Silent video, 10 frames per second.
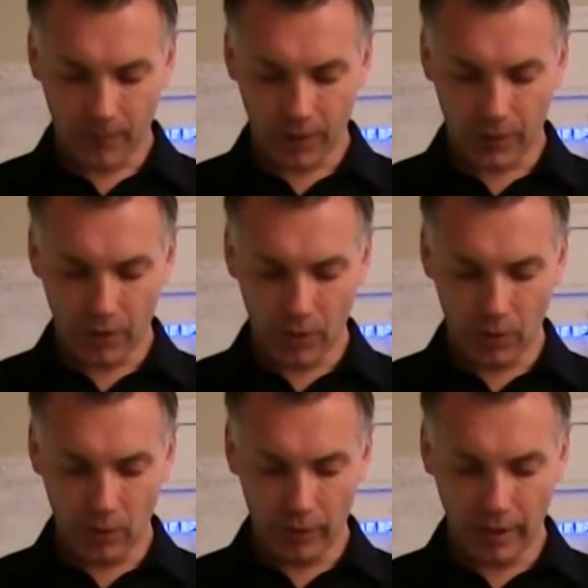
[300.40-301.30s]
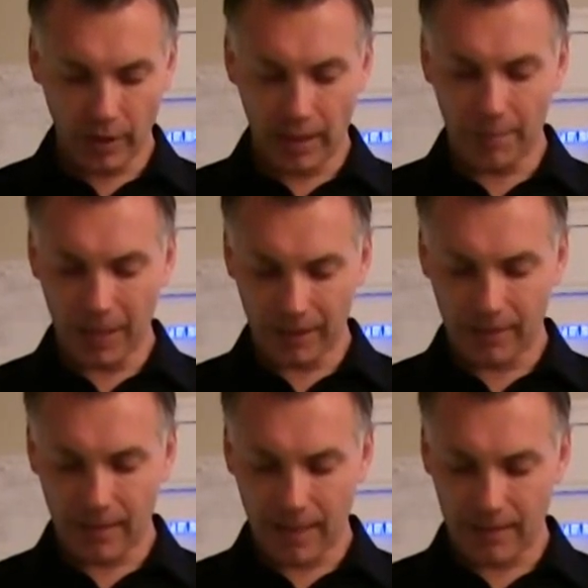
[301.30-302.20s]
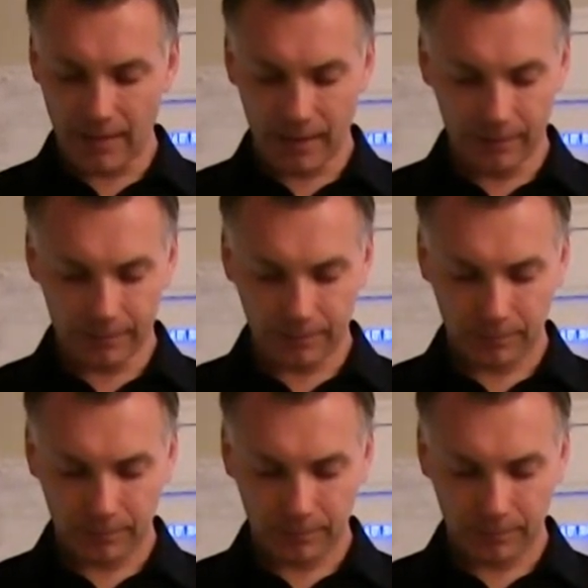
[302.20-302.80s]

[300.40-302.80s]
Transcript: So then you had multitasking.